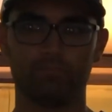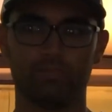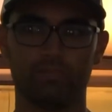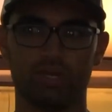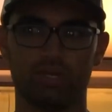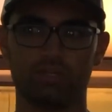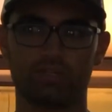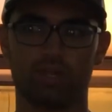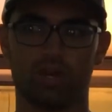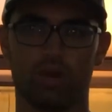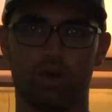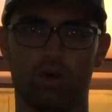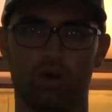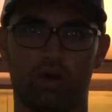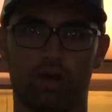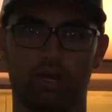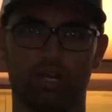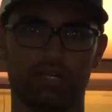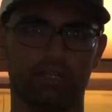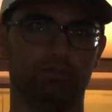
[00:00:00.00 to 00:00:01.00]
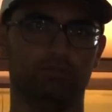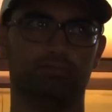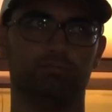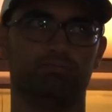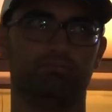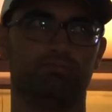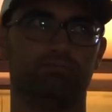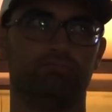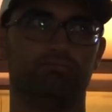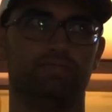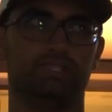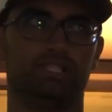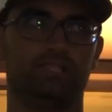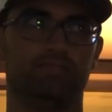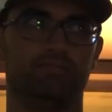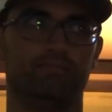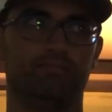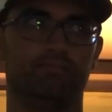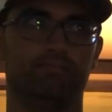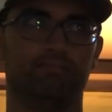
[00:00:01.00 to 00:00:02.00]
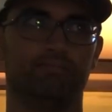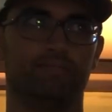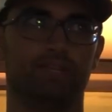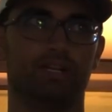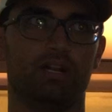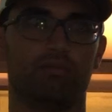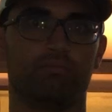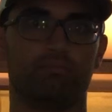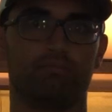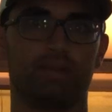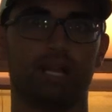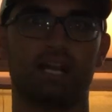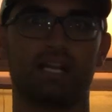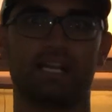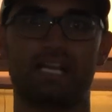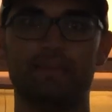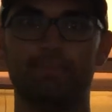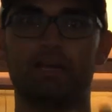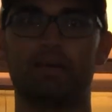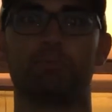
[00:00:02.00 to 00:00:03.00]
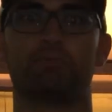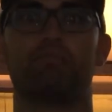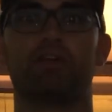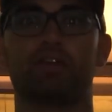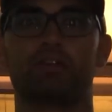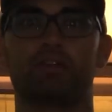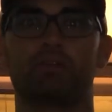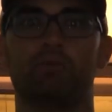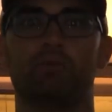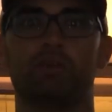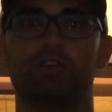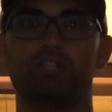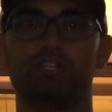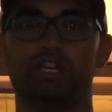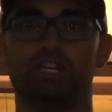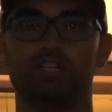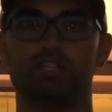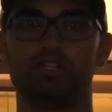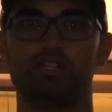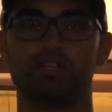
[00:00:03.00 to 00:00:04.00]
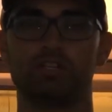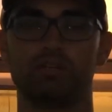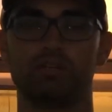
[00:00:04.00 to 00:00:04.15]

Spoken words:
So are you, not keeping up with regular water change?